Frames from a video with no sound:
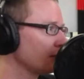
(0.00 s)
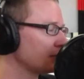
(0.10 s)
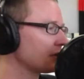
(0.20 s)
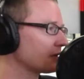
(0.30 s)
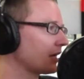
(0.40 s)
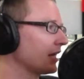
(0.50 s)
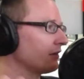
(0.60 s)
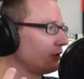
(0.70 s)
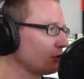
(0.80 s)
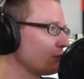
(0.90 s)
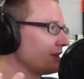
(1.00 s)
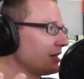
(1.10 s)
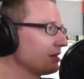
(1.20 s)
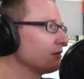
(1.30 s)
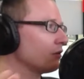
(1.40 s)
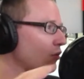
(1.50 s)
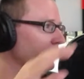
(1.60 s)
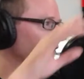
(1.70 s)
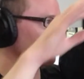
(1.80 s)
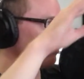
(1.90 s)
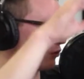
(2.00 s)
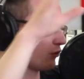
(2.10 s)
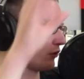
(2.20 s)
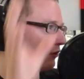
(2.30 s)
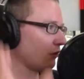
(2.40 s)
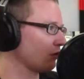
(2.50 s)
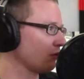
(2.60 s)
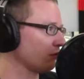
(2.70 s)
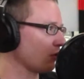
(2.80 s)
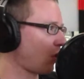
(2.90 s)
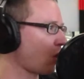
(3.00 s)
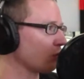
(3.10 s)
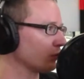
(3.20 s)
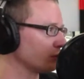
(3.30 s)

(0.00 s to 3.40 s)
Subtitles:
But nonetheless, within what is a broader overall whole,